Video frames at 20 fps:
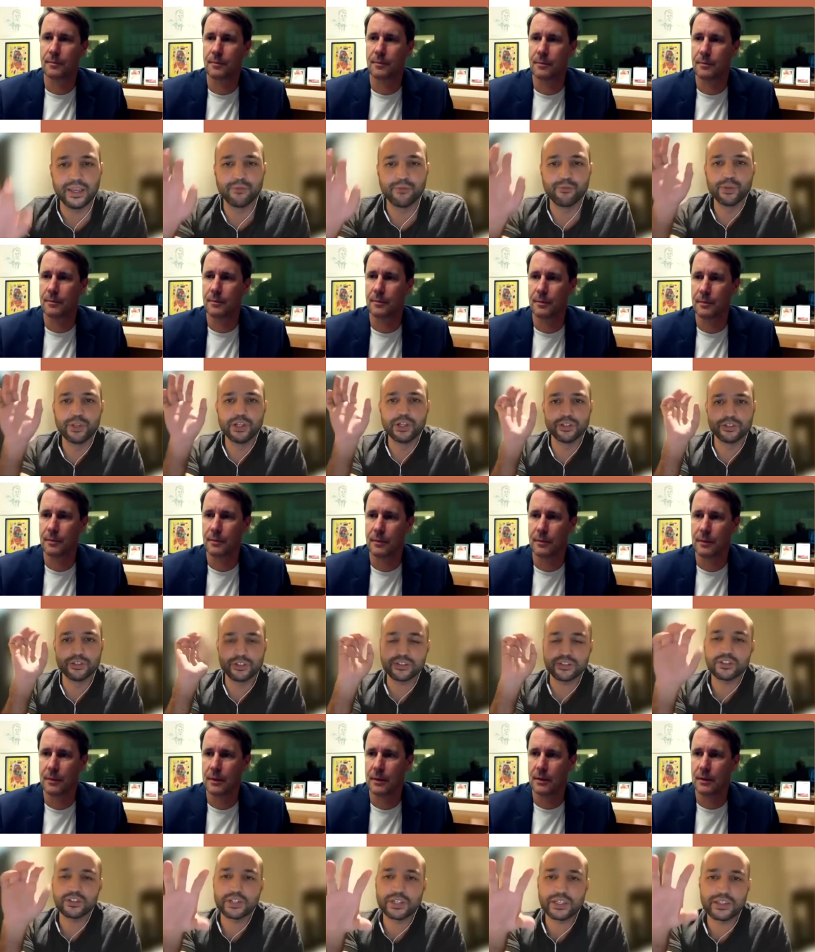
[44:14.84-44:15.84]
Speaker 1: if we
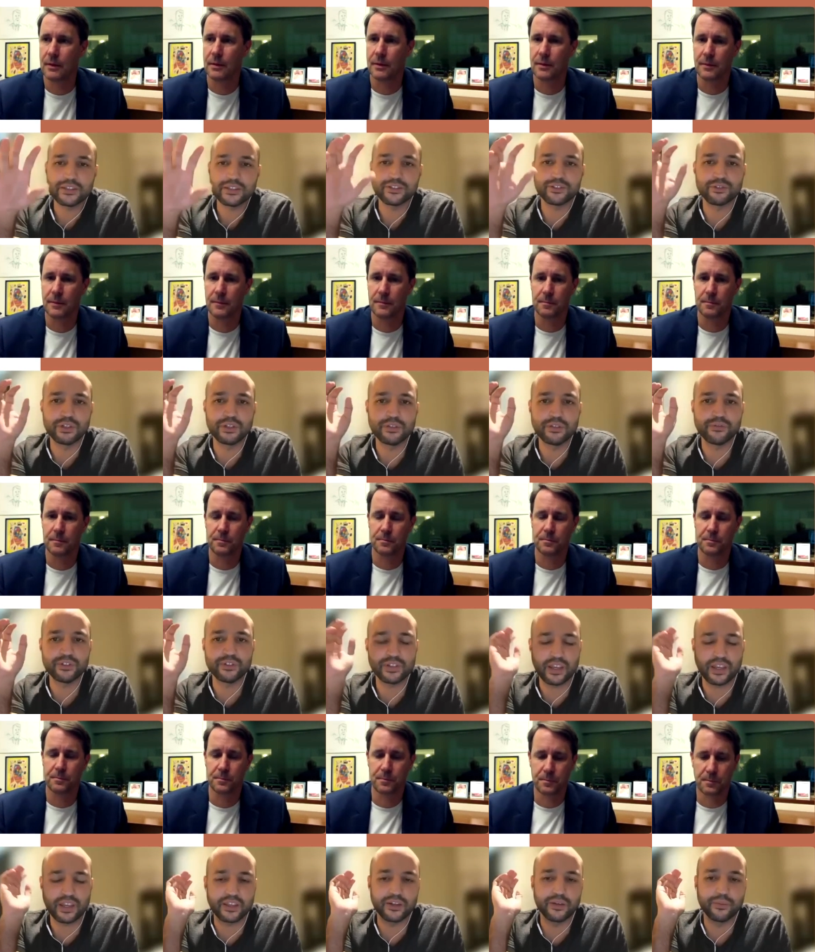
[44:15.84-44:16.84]
just look at the screen for a
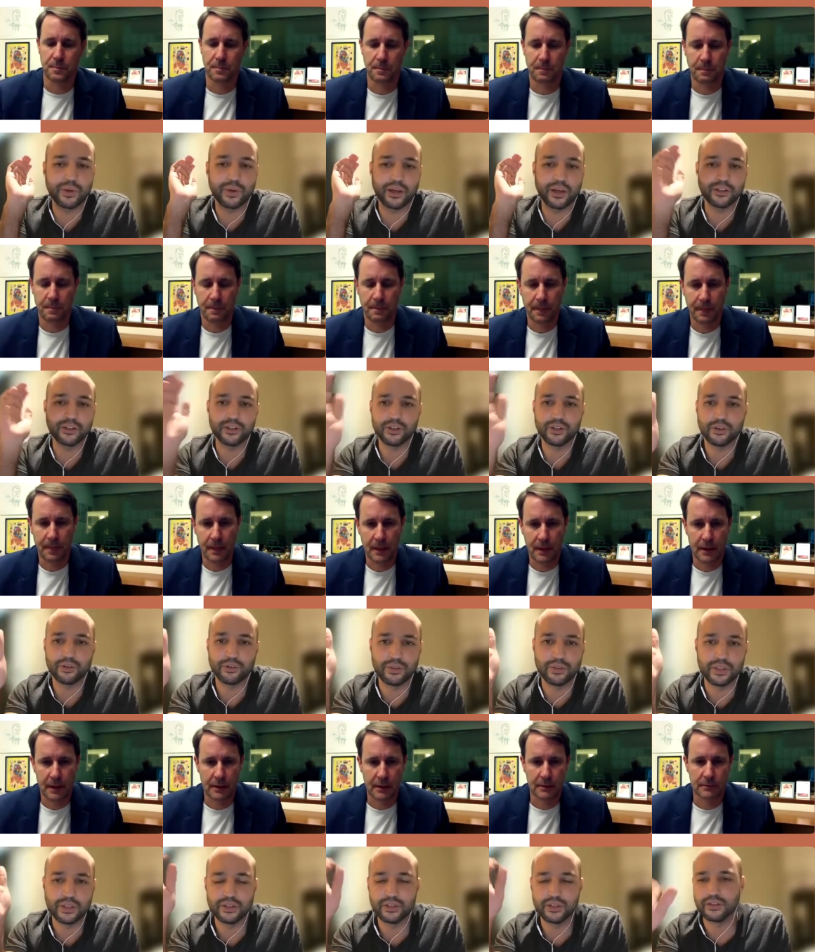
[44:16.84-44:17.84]
second about you know
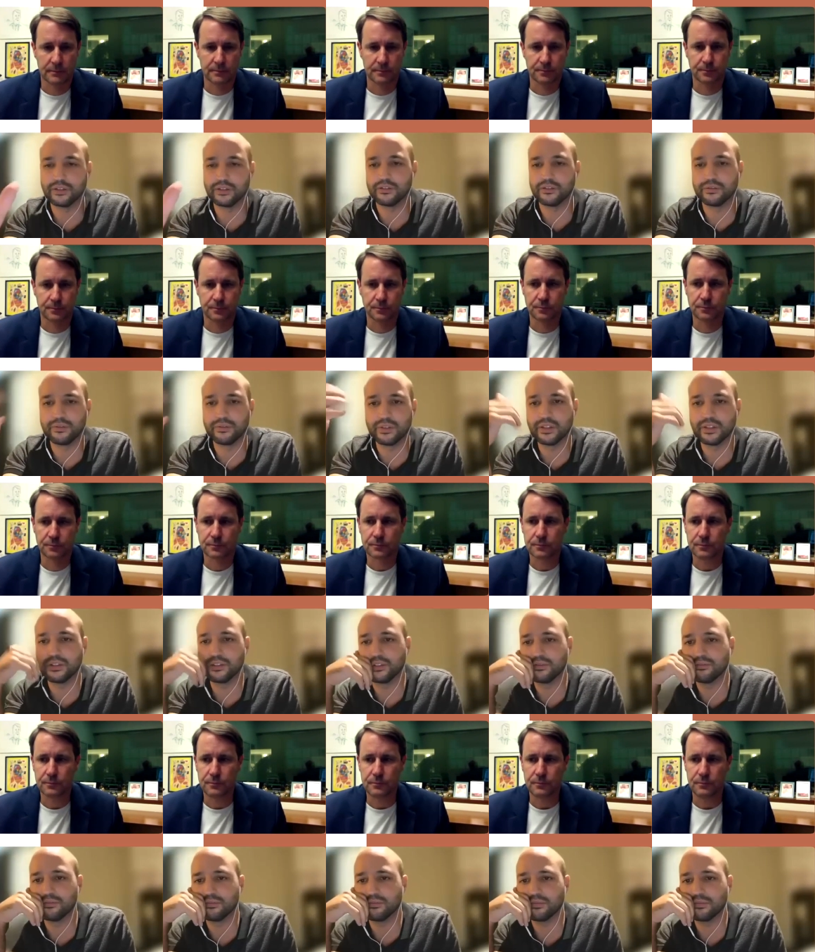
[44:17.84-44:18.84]
the the
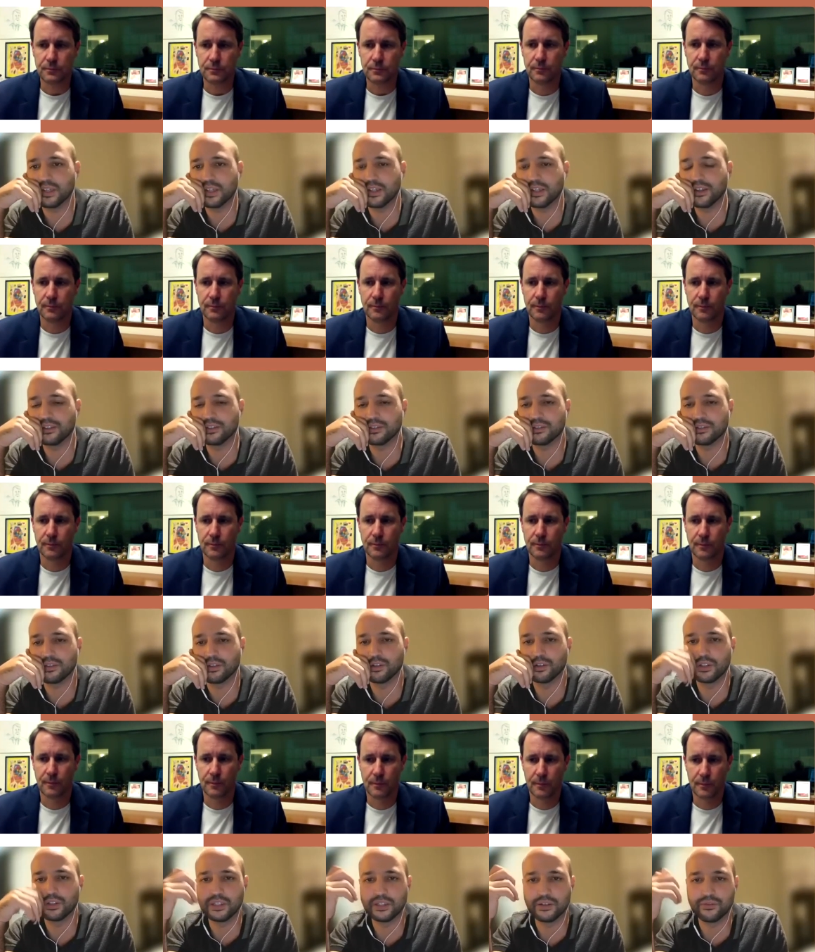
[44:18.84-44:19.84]
I guess
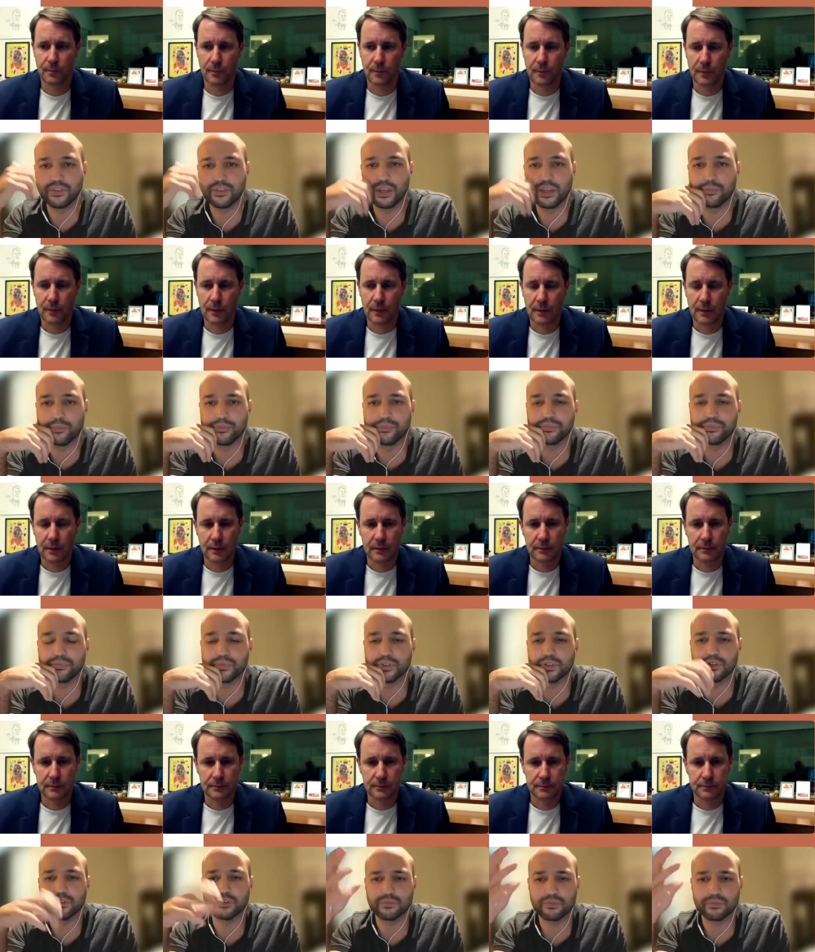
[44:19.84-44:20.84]
30 of them
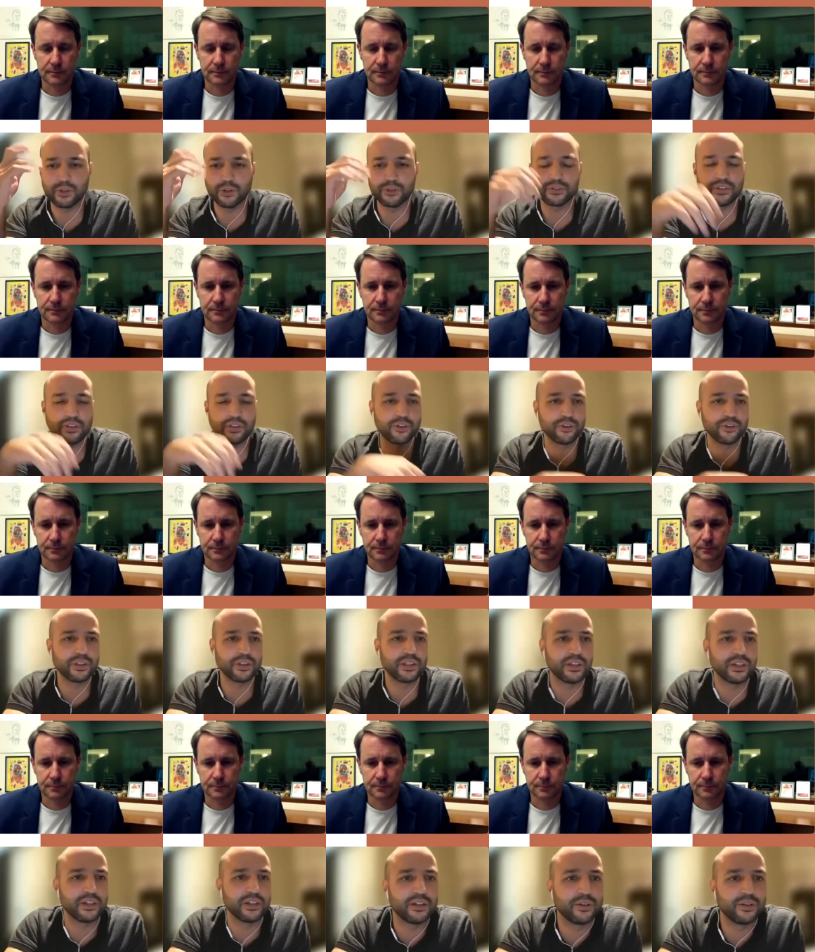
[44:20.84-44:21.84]
or close to
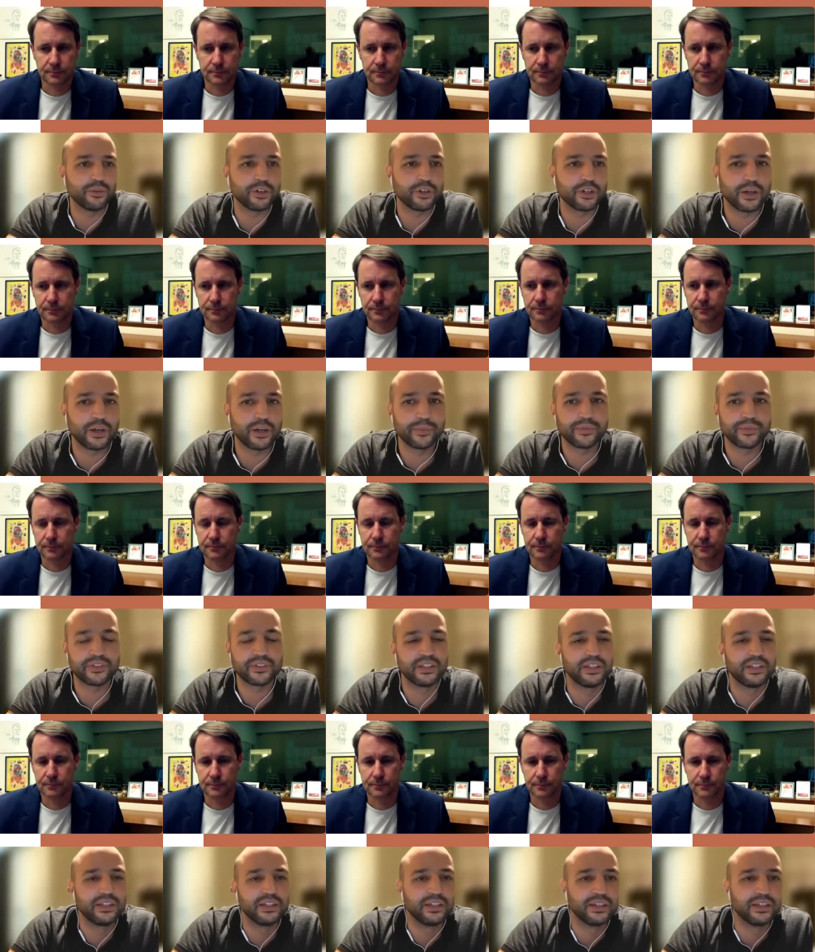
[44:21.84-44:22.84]
30 uh, World Cups
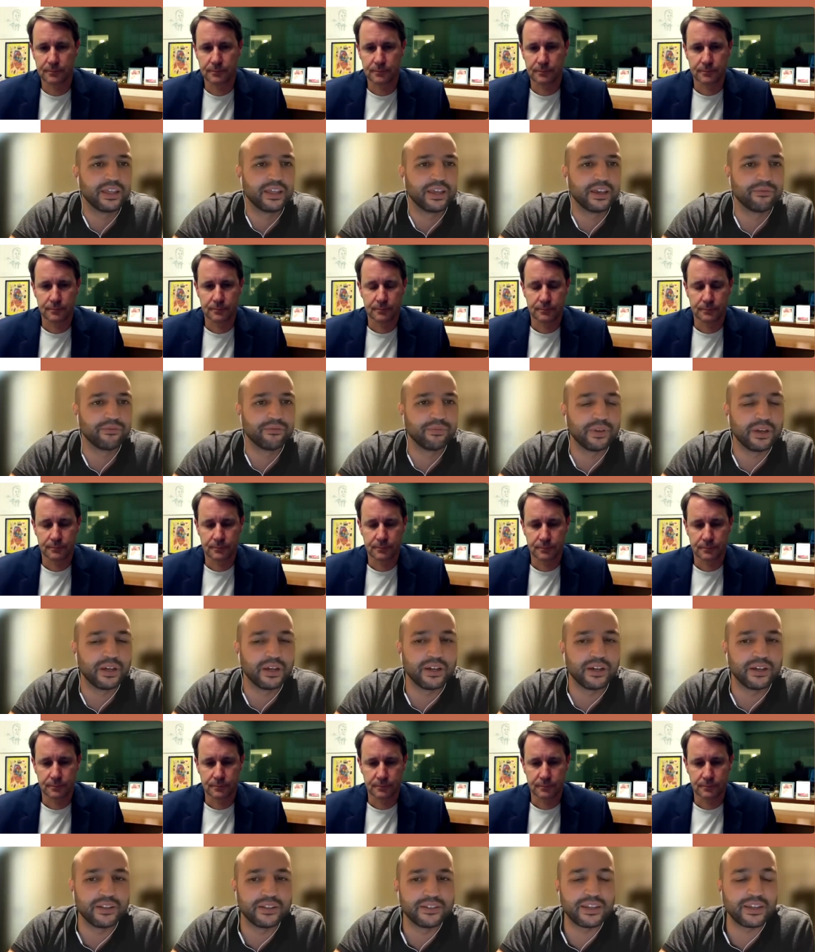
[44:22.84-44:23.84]
that have
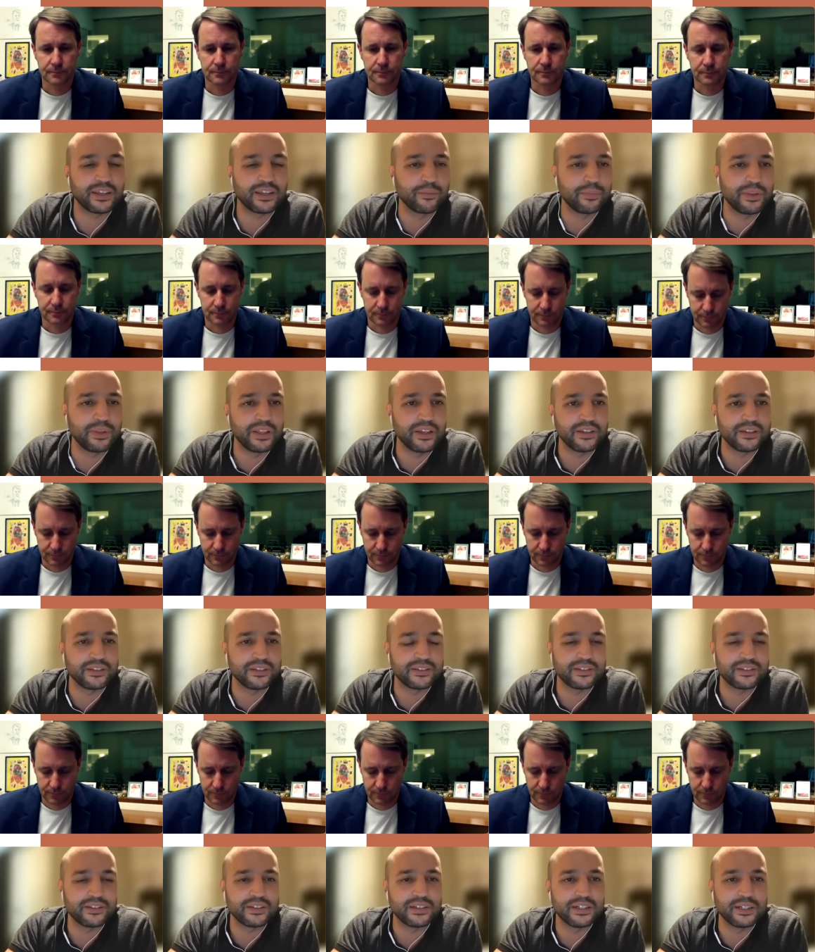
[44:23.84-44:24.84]
uh, taken
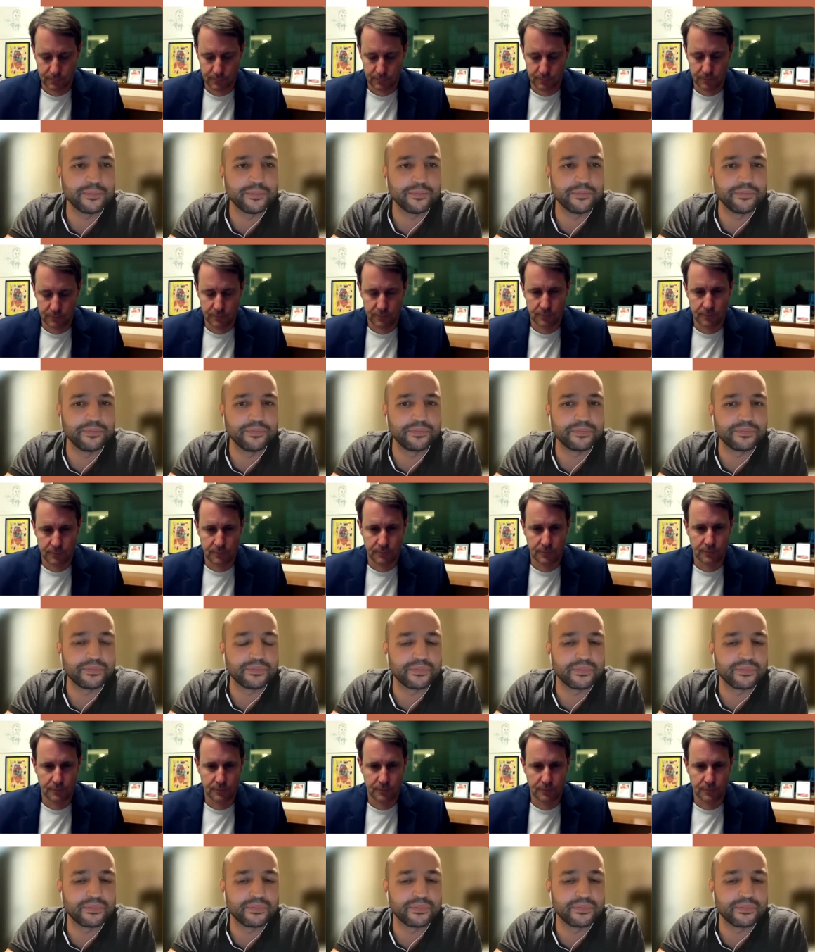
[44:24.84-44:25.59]
place. Um,